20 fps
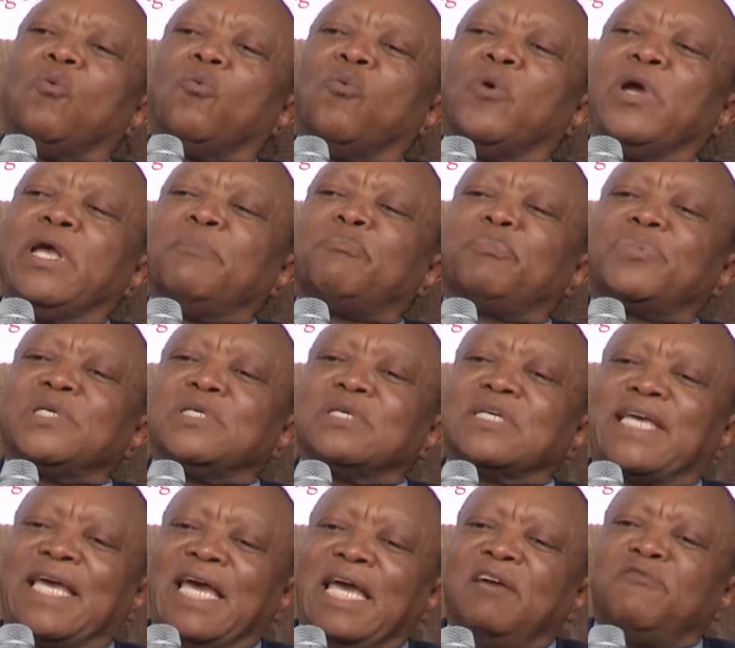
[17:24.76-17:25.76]
We
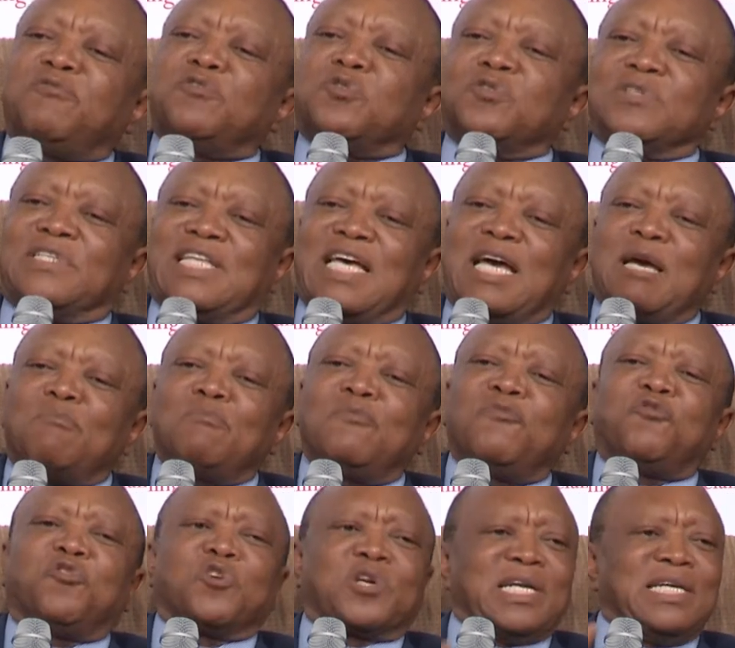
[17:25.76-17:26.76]
gave to them
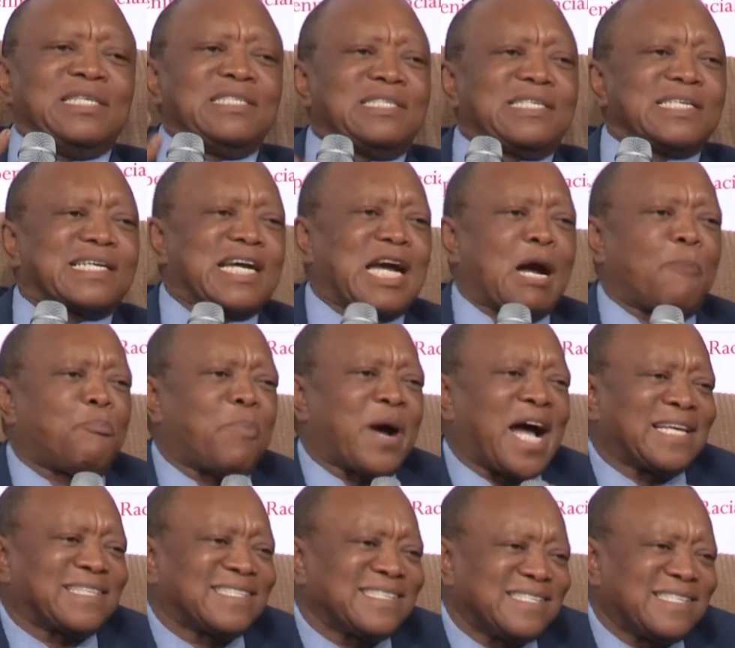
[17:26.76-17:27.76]
forensic
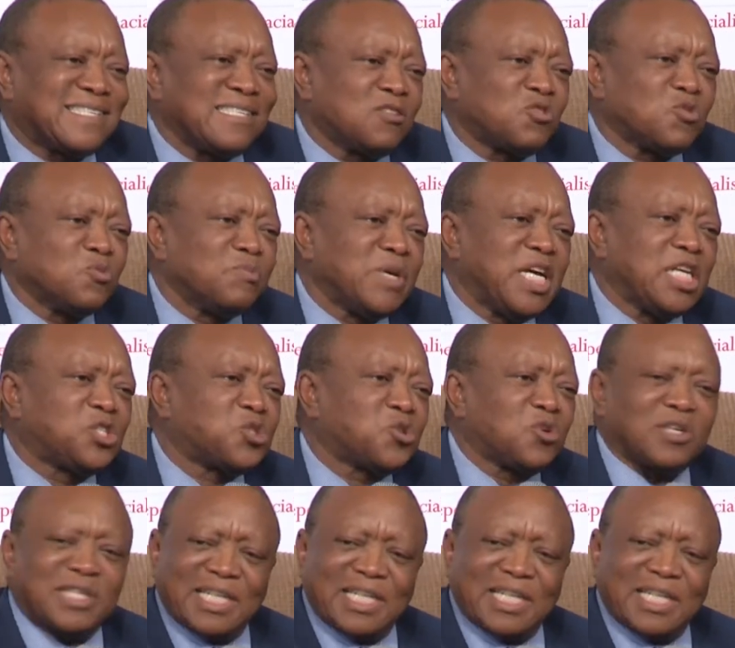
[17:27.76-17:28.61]
capacity to make sure